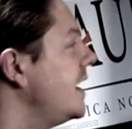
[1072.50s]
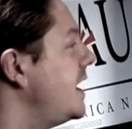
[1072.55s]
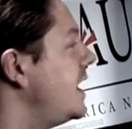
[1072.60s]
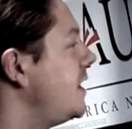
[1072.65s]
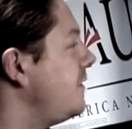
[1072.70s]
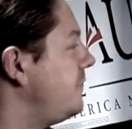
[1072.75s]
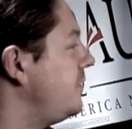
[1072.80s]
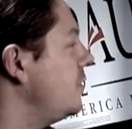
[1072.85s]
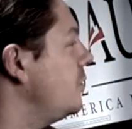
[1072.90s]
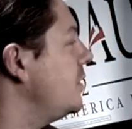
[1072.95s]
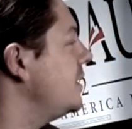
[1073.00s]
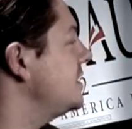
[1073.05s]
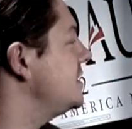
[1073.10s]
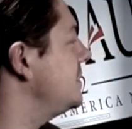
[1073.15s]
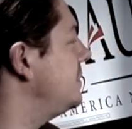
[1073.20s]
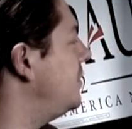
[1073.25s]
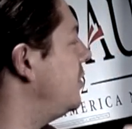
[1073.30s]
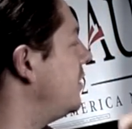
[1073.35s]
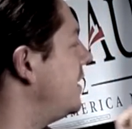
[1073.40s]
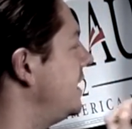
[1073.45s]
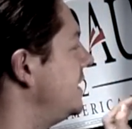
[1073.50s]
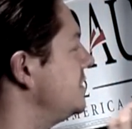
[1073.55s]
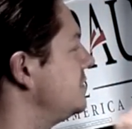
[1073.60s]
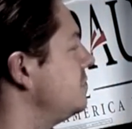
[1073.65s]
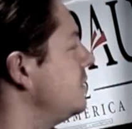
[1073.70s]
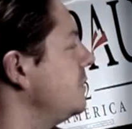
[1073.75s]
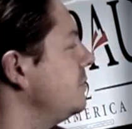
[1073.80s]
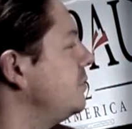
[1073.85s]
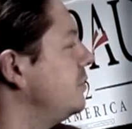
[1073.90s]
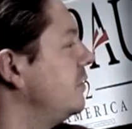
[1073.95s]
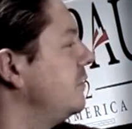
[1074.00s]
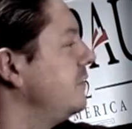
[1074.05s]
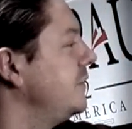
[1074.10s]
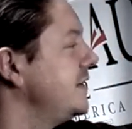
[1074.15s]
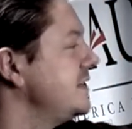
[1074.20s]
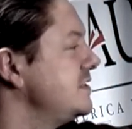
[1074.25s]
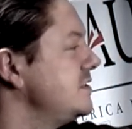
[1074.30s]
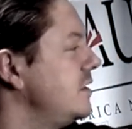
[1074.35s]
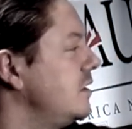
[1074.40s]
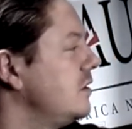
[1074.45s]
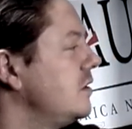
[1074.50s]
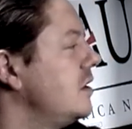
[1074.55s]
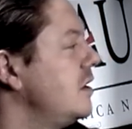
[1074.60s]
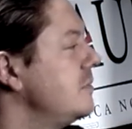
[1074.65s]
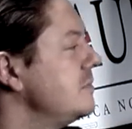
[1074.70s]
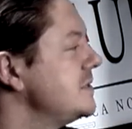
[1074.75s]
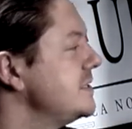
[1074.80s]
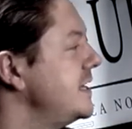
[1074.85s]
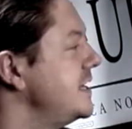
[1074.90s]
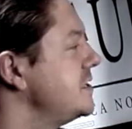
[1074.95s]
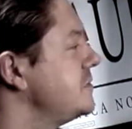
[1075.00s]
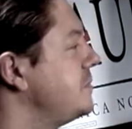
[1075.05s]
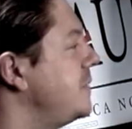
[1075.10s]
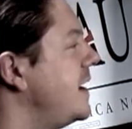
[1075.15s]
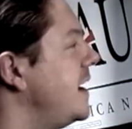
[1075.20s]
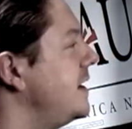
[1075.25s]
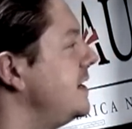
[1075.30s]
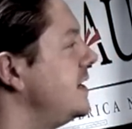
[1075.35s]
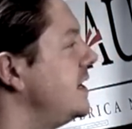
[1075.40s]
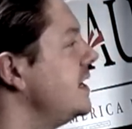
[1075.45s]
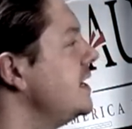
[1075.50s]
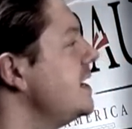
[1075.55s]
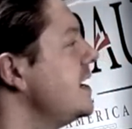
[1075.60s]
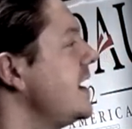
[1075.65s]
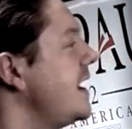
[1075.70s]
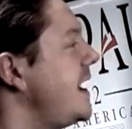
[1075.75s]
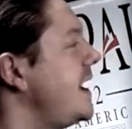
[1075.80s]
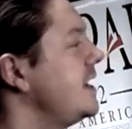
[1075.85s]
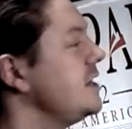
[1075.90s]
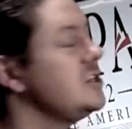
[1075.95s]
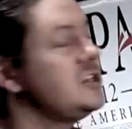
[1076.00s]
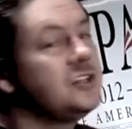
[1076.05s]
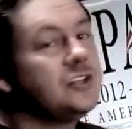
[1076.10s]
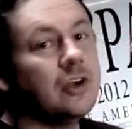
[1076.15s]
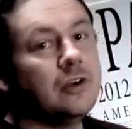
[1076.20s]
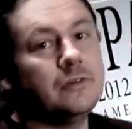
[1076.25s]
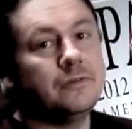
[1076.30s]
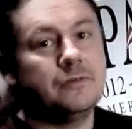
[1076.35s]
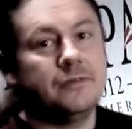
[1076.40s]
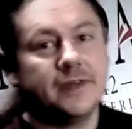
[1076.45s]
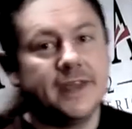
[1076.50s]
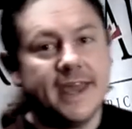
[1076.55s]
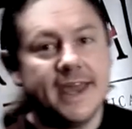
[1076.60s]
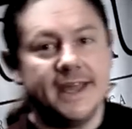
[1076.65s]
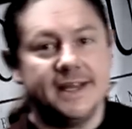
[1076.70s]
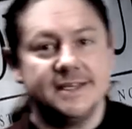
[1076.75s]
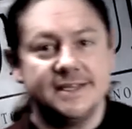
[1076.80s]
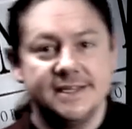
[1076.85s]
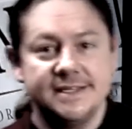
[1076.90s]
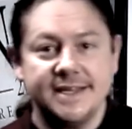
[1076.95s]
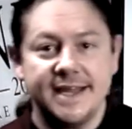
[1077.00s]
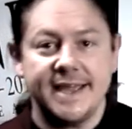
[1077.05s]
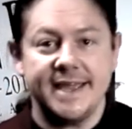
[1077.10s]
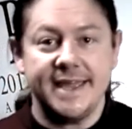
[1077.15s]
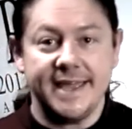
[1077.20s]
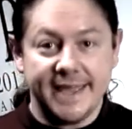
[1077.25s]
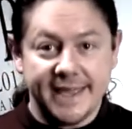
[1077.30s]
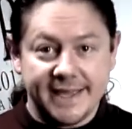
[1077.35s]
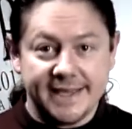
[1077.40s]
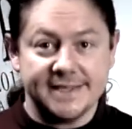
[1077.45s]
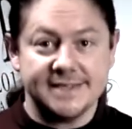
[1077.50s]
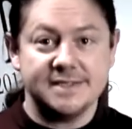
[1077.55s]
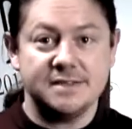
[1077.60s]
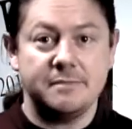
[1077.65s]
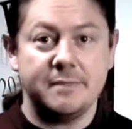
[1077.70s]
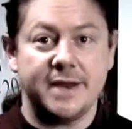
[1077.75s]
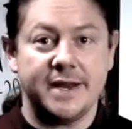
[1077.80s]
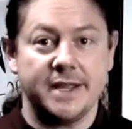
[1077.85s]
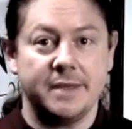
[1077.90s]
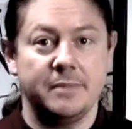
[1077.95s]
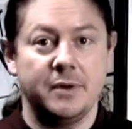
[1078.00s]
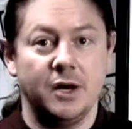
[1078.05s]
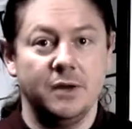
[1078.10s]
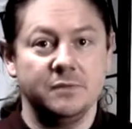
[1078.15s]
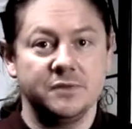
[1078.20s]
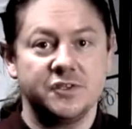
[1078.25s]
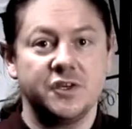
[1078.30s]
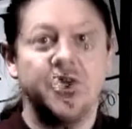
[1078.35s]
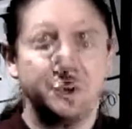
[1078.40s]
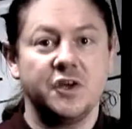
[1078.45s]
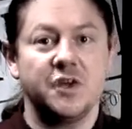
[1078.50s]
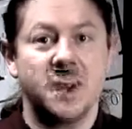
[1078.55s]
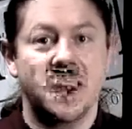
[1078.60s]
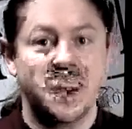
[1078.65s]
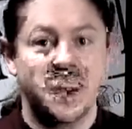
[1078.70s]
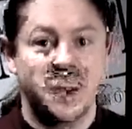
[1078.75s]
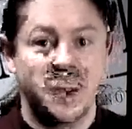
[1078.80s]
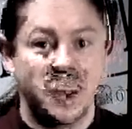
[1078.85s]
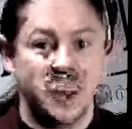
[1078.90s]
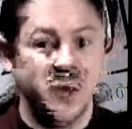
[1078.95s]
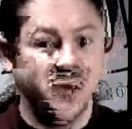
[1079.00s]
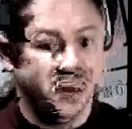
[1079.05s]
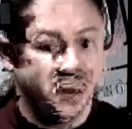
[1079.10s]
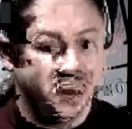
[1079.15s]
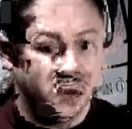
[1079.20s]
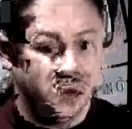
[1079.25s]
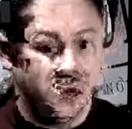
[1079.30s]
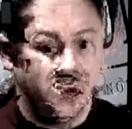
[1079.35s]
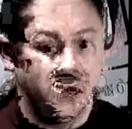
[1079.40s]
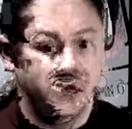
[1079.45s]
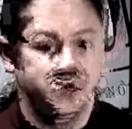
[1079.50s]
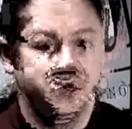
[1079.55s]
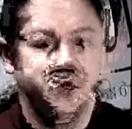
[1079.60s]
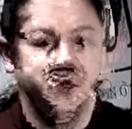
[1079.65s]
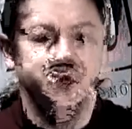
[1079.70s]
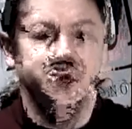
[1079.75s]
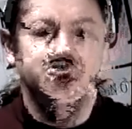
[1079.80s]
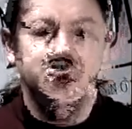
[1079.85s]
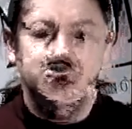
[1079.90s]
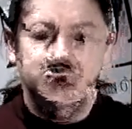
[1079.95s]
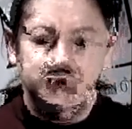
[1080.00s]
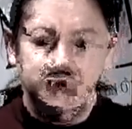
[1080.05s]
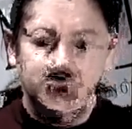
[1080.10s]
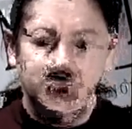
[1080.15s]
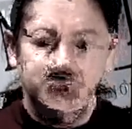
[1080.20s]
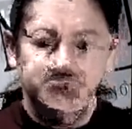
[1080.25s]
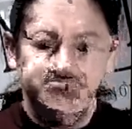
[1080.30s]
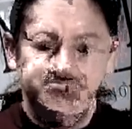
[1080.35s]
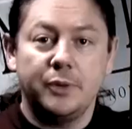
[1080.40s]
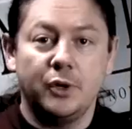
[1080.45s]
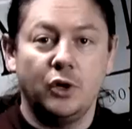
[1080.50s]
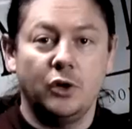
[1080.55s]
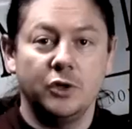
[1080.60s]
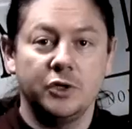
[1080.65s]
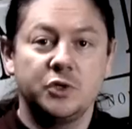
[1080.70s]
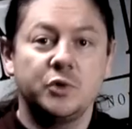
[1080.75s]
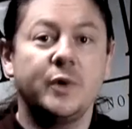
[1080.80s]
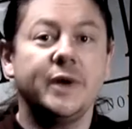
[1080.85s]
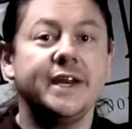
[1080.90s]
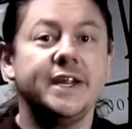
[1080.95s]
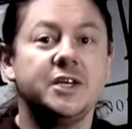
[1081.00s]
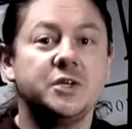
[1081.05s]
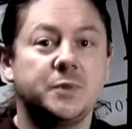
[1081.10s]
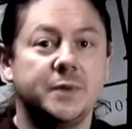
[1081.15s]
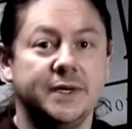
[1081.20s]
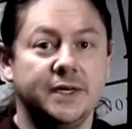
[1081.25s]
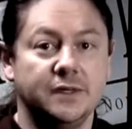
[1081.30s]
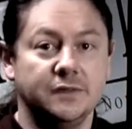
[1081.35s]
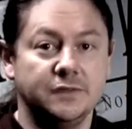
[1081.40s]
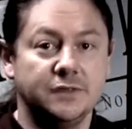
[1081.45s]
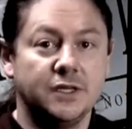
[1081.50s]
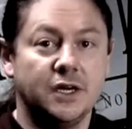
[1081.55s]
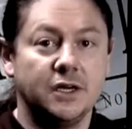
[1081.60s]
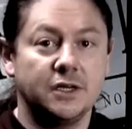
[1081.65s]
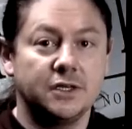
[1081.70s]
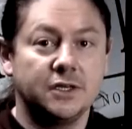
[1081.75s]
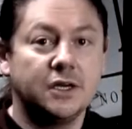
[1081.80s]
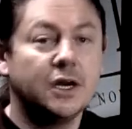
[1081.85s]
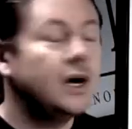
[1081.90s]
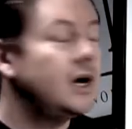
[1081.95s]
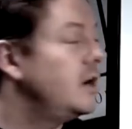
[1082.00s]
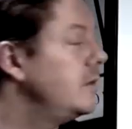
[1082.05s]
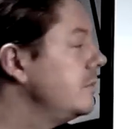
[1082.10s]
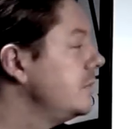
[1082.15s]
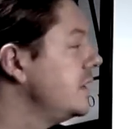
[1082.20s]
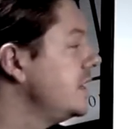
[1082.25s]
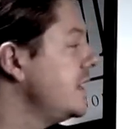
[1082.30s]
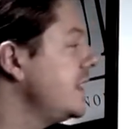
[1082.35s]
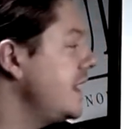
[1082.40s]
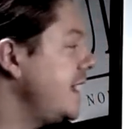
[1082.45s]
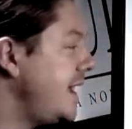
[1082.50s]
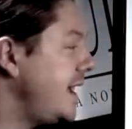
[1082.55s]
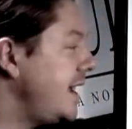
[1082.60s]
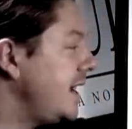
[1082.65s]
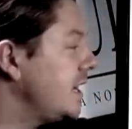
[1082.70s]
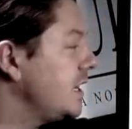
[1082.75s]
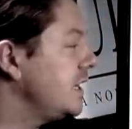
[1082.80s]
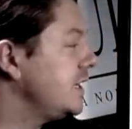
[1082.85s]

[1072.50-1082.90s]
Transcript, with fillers: If you want to support us, ronpaulflix.com slash partner and don't forget today is the money bomb so right now head along to ronpaul2012.com and